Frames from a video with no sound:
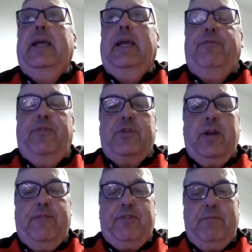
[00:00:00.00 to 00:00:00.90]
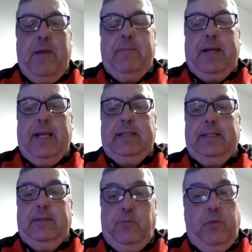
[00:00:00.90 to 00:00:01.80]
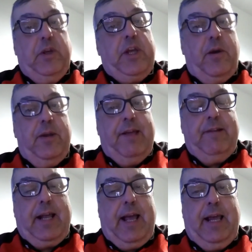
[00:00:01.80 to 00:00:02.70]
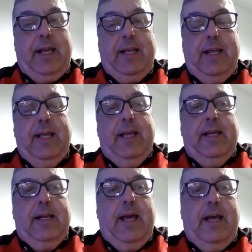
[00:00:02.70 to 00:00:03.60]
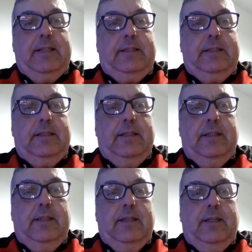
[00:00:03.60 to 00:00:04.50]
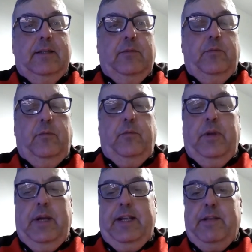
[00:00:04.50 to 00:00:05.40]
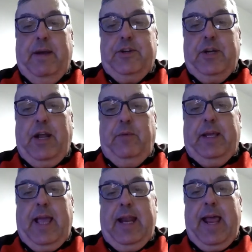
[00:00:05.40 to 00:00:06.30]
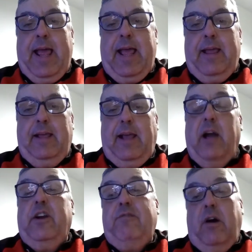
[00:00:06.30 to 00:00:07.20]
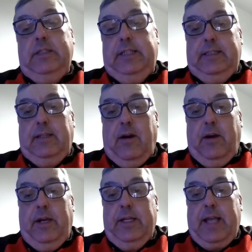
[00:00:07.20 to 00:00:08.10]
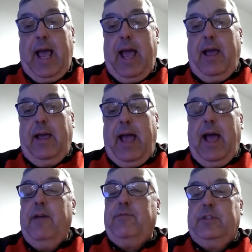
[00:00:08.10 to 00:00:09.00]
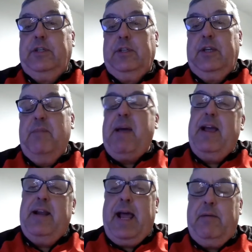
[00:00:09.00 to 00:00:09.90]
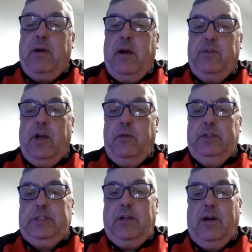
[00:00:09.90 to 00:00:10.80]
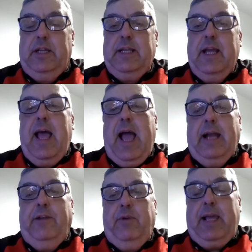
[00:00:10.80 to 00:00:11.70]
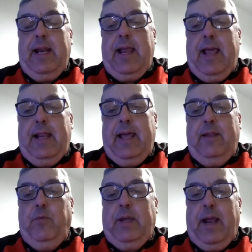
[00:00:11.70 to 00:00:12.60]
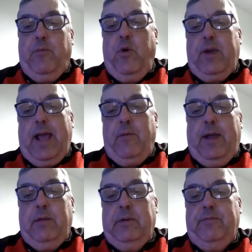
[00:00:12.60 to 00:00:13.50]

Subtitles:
In future, I'll have to remember that when we go there again, that we need to make sure that we get there on the rising tide after about an hour of the lowest tide. And if we get there, then we can work our way